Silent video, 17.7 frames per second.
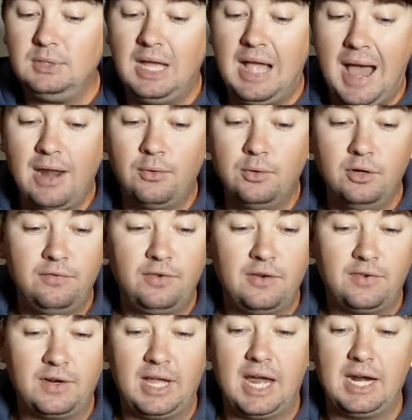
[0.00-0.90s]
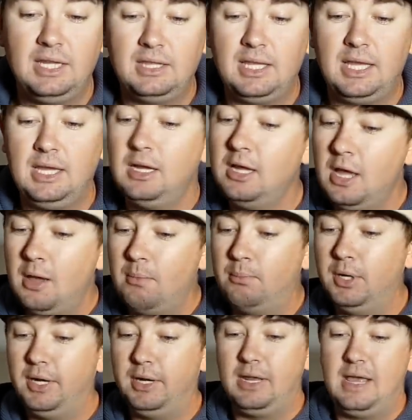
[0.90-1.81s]
I don't know if I forgot anything,
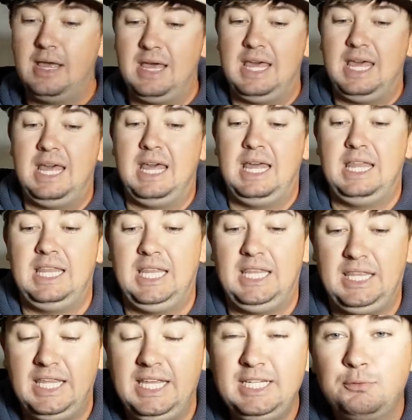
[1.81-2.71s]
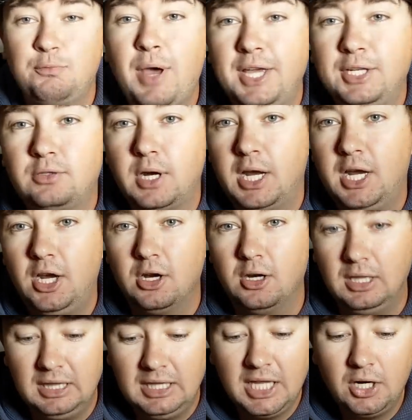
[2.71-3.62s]
but these baits right here
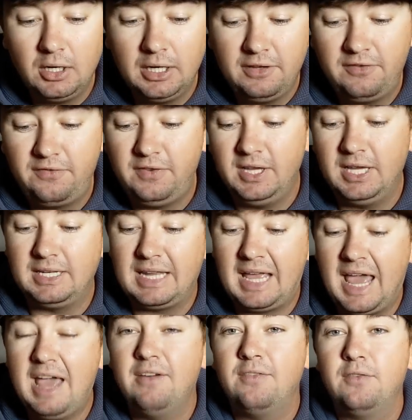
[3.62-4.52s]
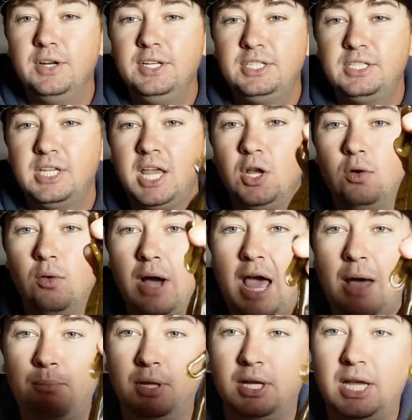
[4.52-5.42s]
literally fit every single
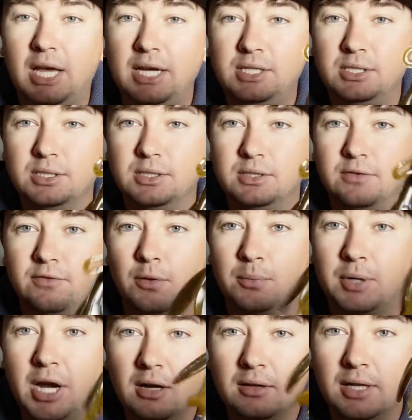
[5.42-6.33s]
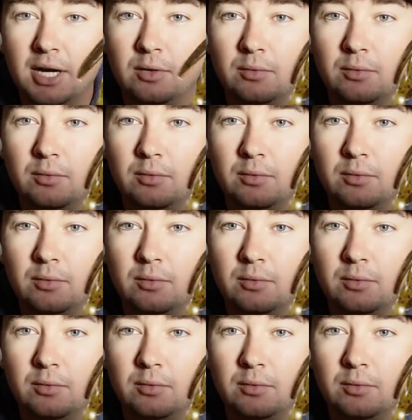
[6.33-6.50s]
application, from Carolina